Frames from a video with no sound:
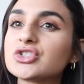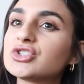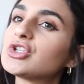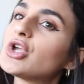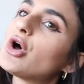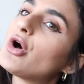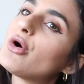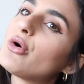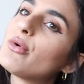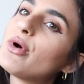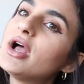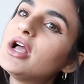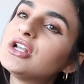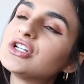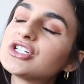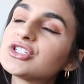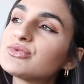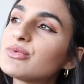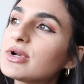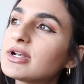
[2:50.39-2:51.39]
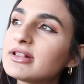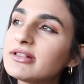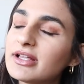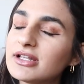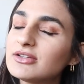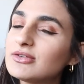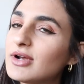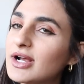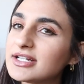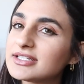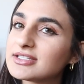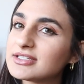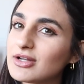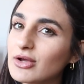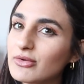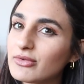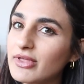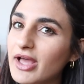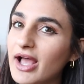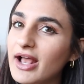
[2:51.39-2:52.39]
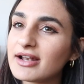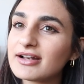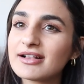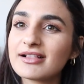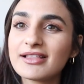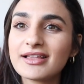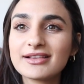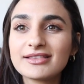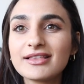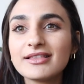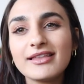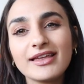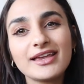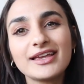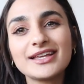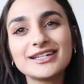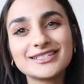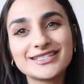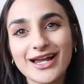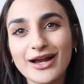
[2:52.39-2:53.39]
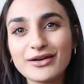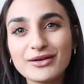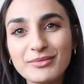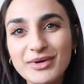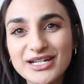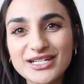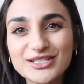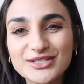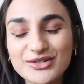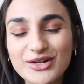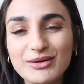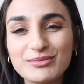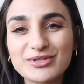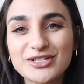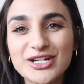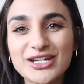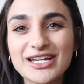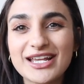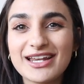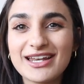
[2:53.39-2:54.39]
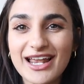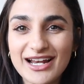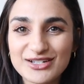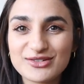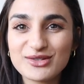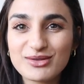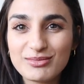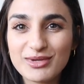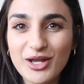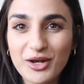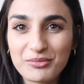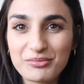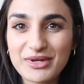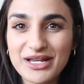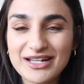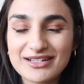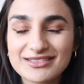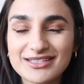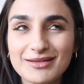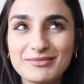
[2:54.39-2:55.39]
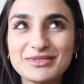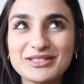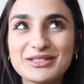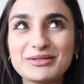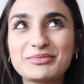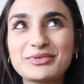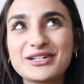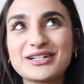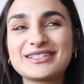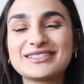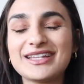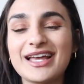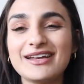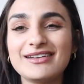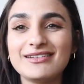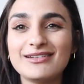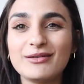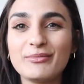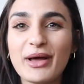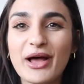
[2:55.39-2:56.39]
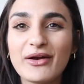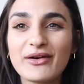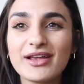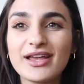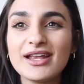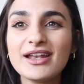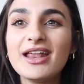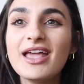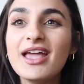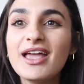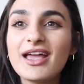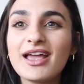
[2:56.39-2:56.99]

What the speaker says: So just wanted to let you guys know that. Click the link down in my description, connect with me on Beans. I'm super excited about it.